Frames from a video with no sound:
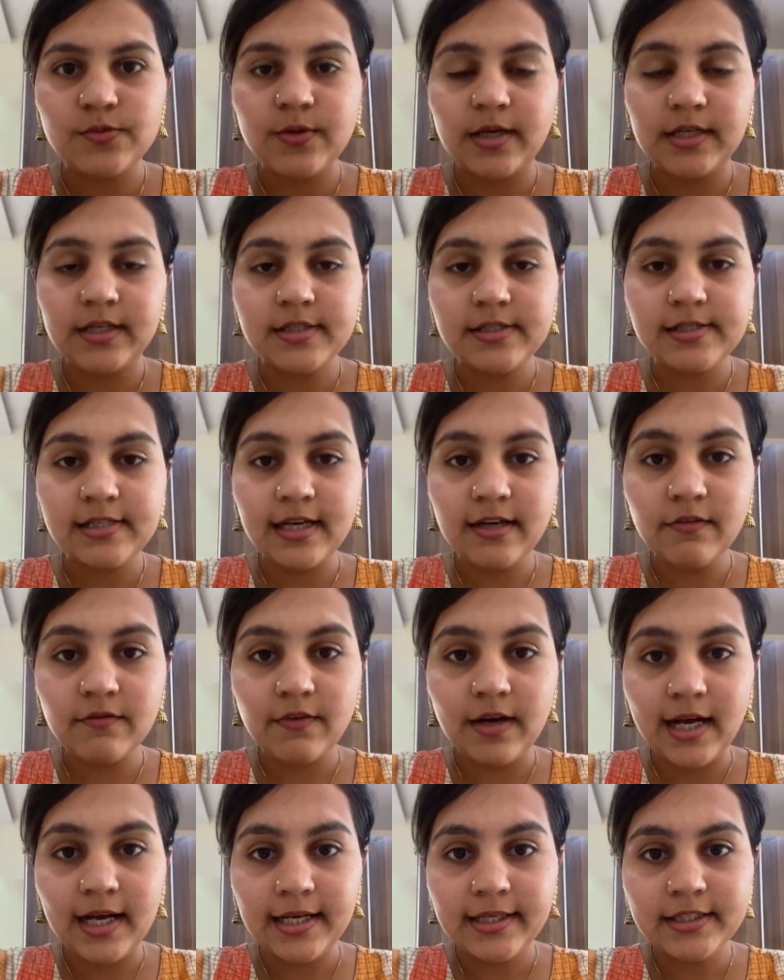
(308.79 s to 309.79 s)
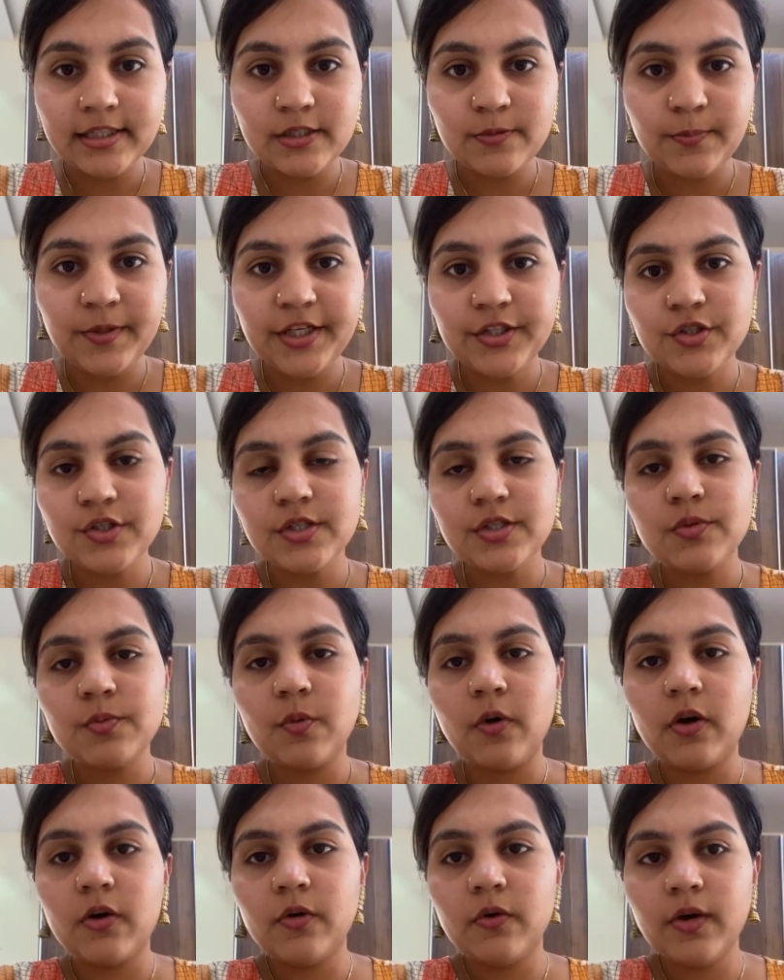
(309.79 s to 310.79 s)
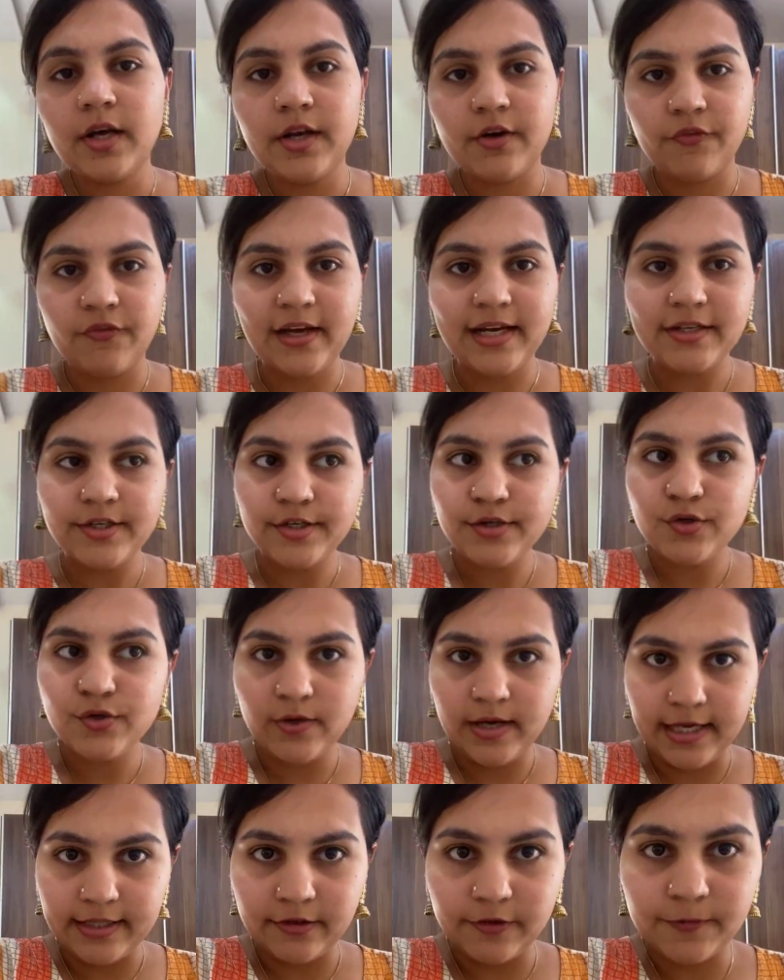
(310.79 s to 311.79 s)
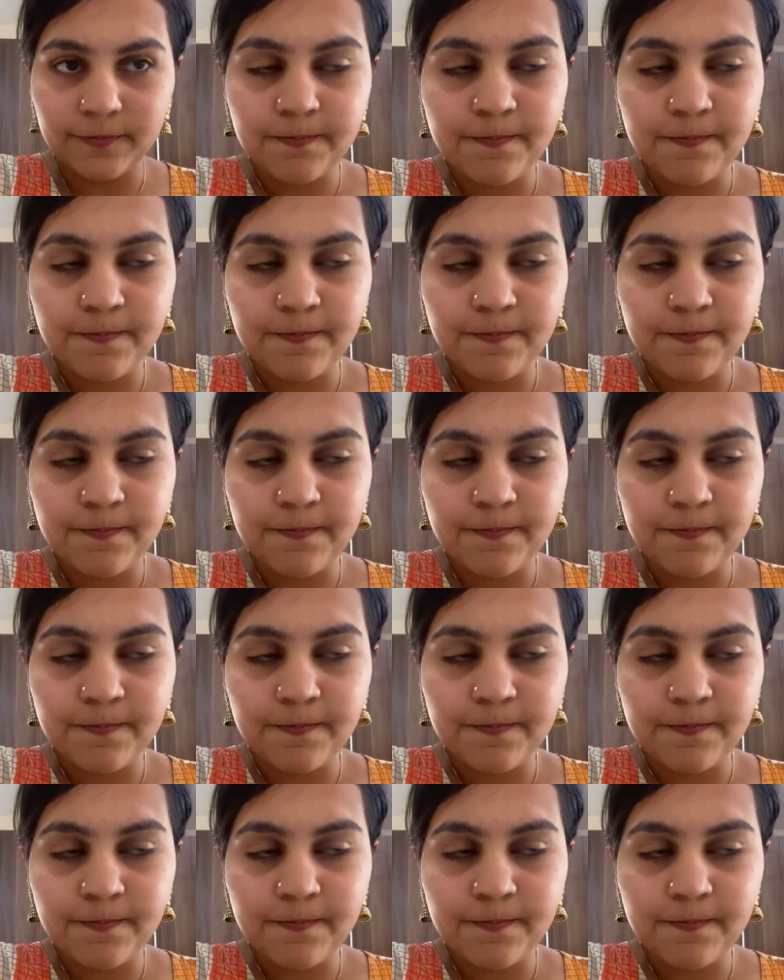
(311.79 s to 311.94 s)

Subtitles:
understand why the speech and swallow are affected together.